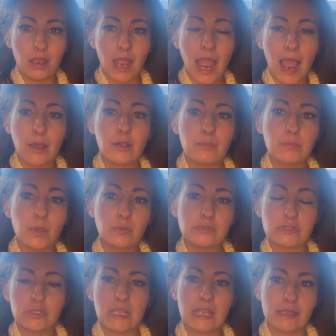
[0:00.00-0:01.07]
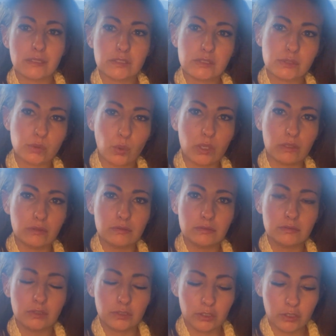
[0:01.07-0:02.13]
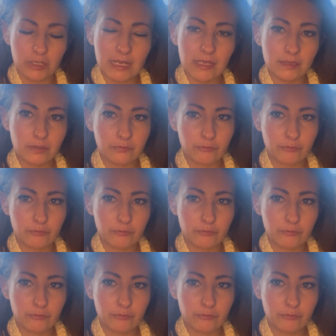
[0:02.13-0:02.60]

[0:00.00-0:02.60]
how come no one's looking at the soil, looking at the